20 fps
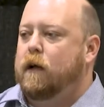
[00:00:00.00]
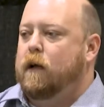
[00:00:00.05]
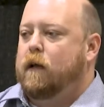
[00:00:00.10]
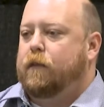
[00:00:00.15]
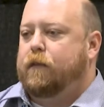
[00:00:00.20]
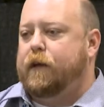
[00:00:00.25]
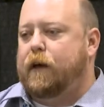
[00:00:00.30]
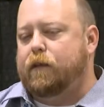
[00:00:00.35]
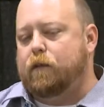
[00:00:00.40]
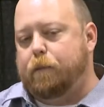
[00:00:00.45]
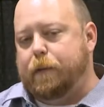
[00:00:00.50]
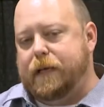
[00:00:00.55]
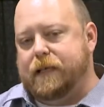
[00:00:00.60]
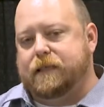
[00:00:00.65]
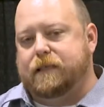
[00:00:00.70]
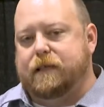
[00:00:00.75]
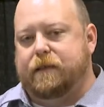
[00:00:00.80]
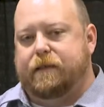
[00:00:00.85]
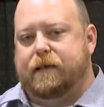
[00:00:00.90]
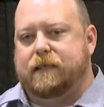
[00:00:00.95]
The other
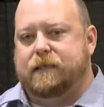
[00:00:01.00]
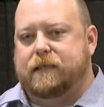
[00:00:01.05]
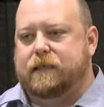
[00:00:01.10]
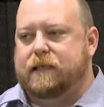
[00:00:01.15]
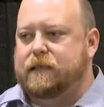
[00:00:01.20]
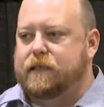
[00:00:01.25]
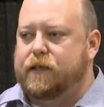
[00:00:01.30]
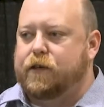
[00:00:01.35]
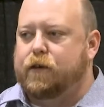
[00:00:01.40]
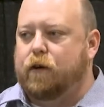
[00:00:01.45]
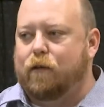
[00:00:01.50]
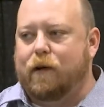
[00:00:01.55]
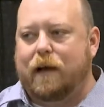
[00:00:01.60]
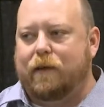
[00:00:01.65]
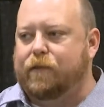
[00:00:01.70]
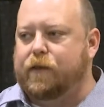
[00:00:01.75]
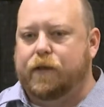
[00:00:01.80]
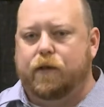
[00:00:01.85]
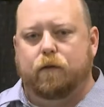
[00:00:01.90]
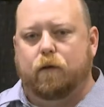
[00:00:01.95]
piece to this is you don't
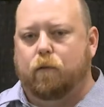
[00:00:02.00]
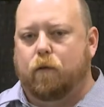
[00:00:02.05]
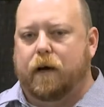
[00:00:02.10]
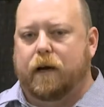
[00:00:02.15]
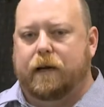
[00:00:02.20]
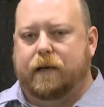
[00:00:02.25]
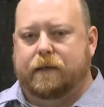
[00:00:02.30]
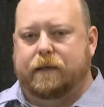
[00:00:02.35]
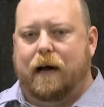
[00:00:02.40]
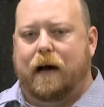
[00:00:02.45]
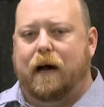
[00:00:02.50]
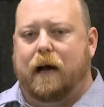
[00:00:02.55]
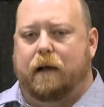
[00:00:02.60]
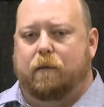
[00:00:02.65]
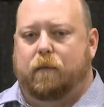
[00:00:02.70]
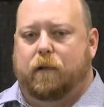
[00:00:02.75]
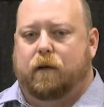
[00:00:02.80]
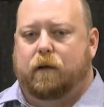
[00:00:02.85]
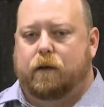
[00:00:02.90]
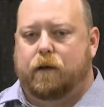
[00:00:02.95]
have to do it one at a time.
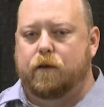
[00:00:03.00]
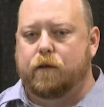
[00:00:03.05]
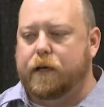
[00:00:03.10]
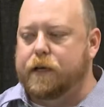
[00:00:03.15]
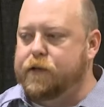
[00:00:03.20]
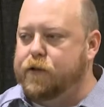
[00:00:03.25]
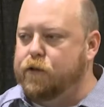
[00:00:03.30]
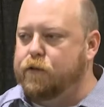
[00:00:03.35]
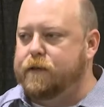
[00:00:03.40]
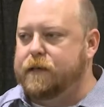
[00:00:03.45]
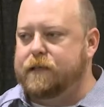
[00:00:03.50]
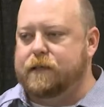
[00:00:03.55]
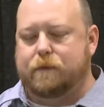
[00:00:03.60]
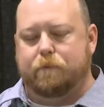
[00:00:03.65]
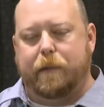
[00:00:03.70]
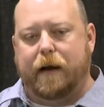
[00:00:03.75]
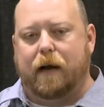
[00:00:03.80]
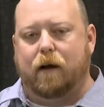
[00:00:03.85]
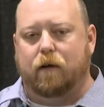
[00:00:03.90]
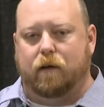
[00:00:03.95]
You can do this in
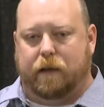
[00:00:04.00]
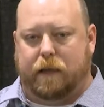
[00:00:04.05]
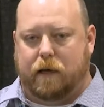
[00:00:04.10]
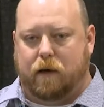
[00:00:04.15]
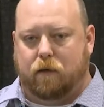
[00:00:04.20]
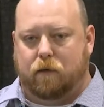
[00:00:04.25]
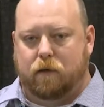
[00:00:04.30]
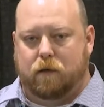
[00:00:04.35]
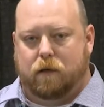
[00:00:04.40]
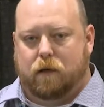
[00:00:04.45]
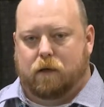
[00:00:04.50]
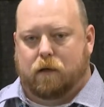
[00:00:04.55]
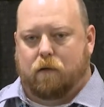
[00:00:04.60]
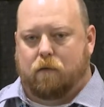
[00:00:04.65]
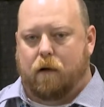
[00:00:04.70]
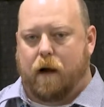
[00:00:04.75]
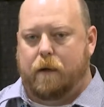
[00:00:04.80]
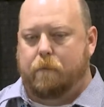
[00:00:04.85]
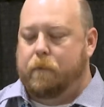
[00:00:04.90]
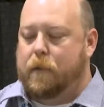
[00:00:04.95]
parallel.
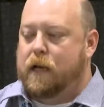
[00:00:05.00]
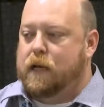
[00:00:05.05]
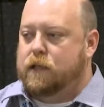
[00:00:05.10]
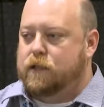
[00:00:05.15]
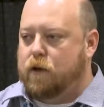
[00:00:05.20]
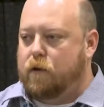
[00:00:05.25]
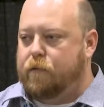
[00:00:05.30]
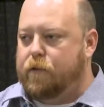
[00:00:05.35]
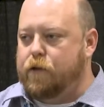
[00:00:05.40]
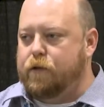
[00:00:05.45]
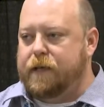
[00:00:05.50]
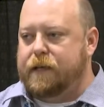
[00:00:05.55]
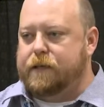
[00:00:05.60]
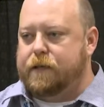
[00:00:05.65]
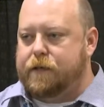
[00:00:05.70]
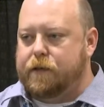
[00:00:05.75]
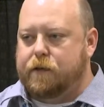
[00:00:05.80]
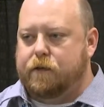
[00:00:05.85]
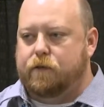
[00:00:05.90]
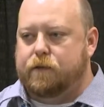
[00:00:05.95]
Right? So if you need to
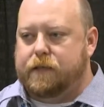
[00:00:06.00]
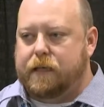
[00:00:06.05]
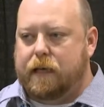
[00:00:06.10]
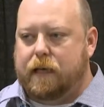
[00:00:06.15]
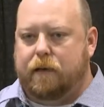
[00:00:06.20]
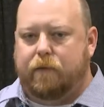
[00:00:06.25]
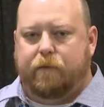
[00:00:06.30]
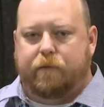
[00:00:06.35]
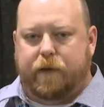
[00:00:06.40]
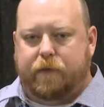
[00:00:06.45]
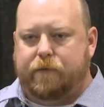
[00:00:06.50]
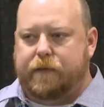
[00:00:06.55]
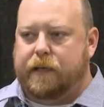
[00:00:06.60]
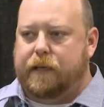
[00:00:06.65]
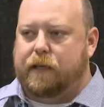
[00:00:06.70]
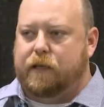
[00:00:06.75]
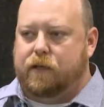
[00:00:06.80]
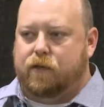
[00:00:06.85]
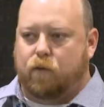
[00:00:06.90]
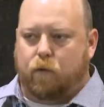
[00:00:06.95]
do 10,
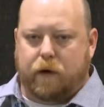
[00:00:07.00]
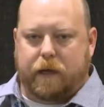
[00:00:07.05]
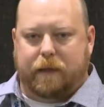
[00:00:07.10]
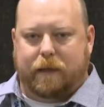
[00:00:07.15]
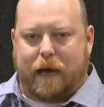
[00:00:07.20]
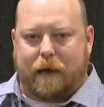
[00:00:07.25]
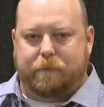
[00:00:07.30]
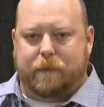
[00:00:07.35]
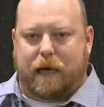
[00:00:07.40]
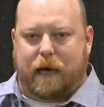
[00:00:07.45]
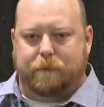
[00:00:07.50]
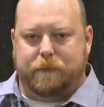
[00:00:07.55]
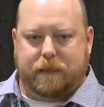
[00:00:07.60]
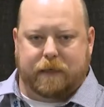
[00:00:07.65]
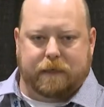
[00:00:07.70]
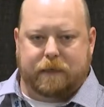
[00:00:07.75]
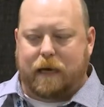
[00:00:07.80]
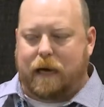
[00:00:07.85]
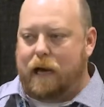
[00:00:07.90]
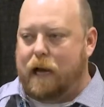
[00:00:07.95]
15, 20 laptops at
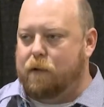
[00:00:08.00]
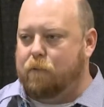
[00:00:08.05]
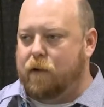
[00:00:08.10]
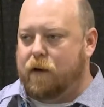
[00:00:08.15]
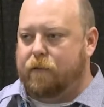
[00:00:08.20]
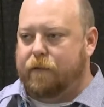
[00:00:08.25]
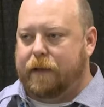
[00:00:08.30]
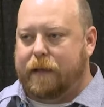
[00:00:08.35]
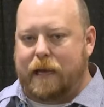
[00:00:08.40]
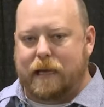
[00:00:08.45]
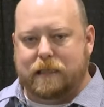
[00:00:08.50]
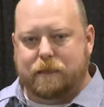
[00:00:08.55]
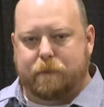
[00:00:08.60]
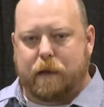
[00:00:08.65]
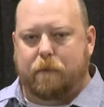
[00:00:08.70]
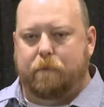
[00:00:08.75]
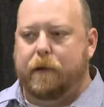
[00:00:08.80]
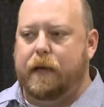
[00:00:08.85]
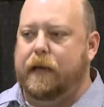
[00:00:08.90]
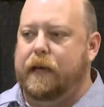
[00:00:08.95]
a time, whatever the case
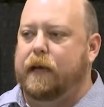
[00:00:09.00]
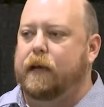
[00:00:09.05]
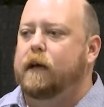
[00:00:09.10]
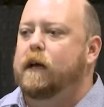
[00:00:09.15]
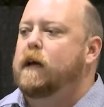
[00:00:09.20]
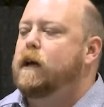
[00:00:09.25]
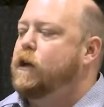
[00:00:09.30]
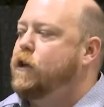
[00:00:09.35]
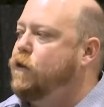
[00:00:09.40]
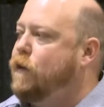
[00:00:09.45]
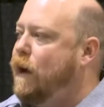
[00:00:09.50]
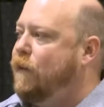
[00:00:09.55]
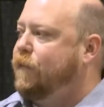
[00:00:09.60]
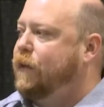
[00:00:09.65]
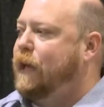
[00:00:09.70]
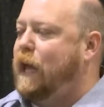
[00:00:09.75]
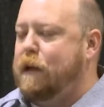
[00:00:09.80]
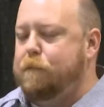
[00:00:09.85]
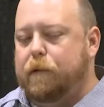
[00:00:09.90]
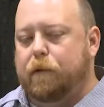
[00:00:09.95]
may be, you have the
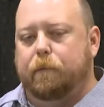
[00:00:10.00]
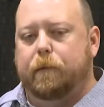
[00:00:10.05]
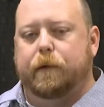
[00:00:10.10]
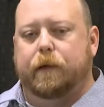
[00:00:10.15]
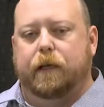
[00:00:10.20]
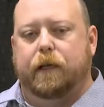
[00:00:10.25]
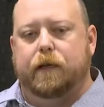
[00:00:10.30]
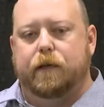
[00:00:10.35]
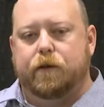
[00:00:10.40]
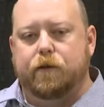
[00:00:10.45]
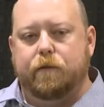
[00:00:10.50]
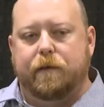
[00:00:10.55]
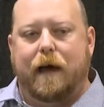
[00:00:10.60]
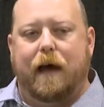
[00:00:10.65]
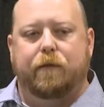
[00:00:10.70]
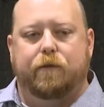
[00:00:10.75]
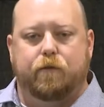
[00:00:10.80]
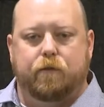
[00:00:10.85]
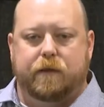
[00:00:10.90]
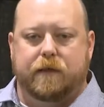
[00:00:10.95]
capability to do
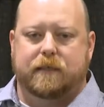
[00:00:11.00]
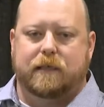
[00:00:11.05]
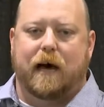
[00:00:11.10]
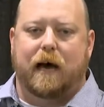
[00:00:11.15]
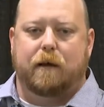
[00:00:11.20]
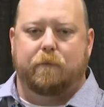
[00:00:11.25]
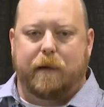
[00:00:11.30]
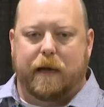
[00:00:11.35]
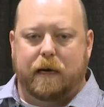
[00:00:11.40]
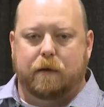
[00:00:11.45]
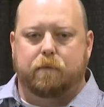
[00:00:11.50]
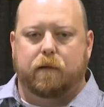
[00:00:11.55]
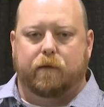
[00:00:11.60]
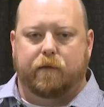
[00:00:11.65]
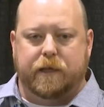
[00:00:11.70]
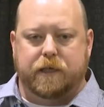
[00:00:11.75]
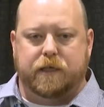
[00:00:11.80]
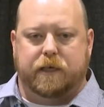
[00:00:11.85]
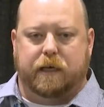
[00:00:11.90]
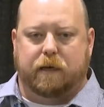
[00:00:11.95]
that through this automated
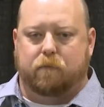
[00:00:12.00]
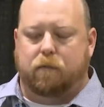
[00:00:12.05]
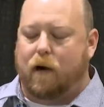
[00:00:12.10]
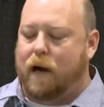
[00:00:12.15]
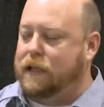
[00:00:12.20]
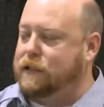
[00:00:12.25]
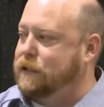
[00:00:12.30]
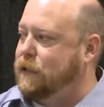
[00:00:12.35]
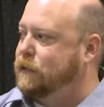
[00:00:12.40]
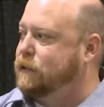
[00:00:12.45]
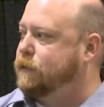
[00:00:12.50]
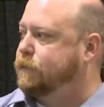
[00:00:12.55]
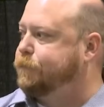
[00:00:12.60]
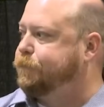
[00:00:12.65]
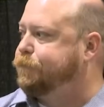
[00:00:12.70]
provisioning process.